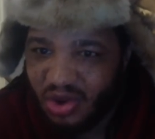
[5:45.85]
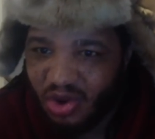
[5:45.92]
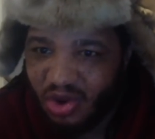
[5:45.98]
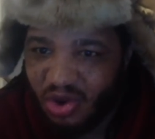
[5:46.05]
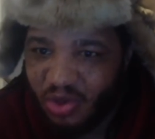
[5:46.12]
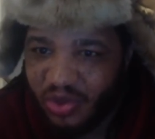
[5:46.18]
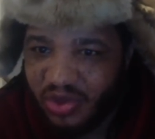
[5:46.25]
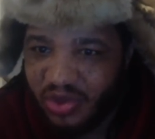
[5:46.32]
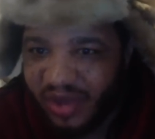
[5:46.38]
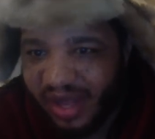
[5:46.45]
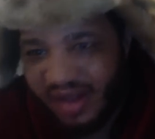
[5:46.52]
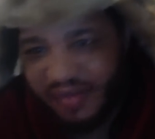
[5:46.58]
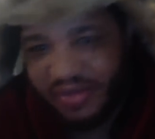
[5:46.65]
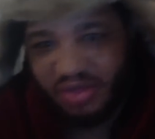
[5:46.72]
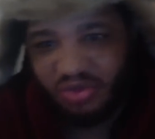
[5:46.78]
or when you
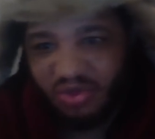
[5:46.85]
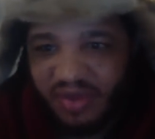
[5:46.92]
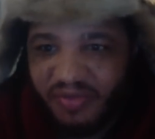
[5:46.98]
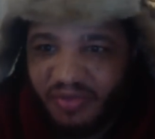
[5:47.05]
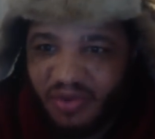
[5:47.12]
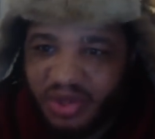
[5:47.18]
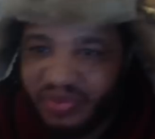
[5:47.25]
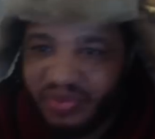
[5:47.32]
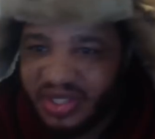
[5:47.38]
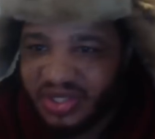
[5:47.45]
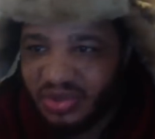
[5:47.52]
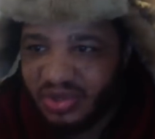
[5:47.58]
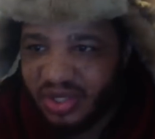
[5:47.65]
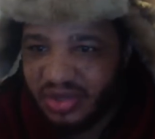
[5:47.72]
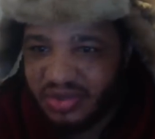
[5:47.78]
have the 343
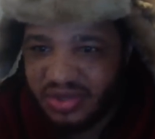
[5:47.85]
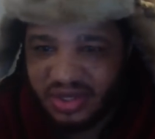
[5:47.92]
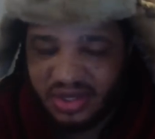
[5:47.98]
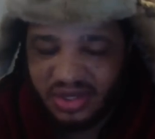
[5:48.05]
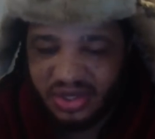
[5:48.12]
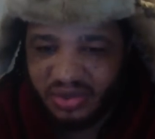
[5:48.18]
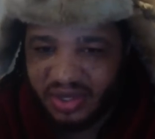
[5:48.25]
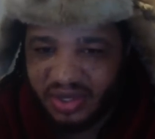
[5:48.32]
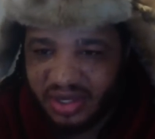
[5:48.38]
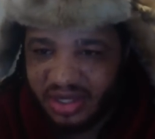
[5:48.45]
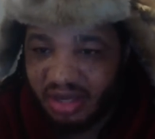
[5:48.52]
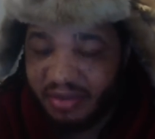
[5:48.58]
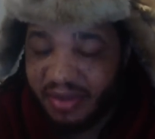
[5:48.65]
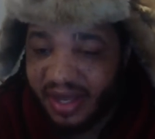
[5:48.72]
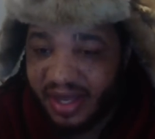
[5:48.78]
Studios do it. You
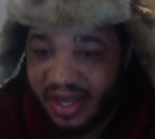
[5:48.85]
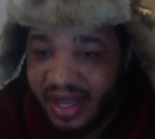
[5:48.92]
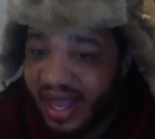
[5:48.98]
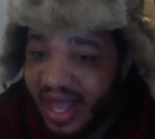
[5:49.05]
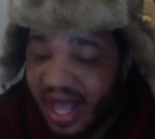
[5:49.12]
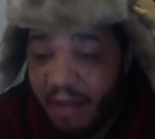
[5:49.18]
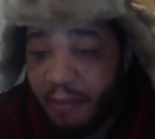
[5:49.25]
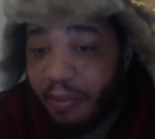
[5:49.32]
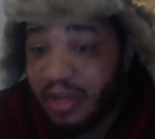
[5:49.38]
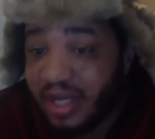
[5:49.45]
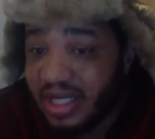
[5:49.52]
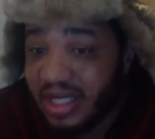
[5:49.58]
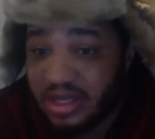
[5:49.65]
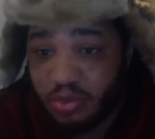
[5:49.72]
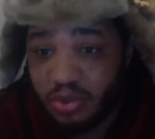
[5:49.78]
know what I mean? I'm
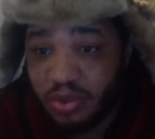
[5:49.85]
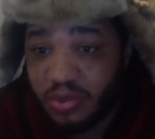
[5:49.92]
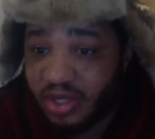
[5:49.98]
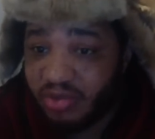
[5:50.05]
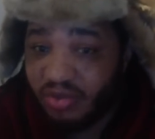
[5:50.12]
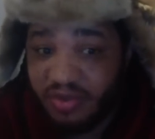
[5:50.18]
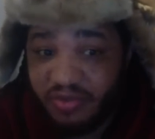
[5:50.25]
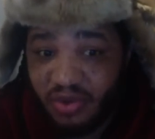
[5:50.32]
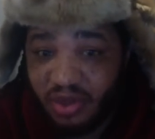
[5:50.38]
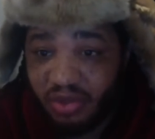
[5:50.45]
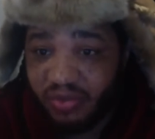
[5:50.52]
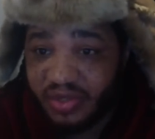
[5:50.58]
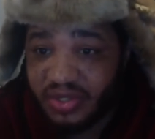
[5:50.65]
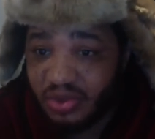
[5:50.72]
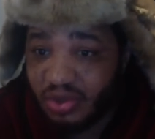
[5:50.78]
pleased with what
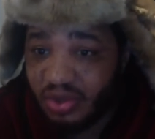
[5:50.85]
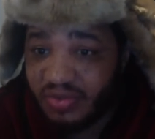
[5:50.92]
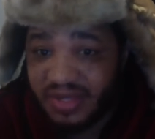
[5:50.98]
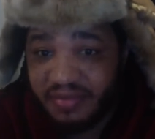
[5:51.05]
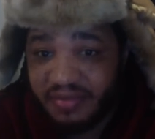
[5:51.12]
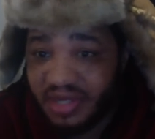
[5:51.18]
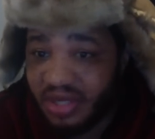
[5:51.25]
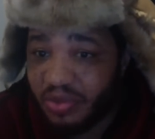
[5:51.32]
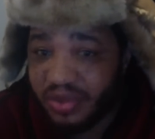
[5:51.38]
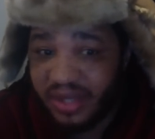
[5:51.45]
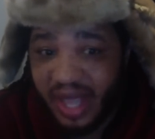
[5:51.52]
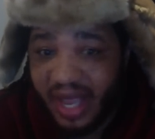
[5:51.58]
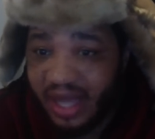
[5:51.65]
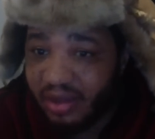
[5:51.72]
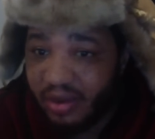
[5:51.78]
343 Studios have done with the
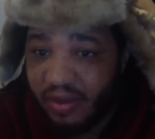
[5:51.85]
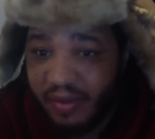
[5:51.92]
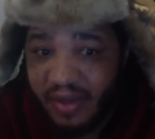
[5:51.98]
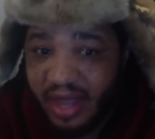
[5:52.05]
Halo.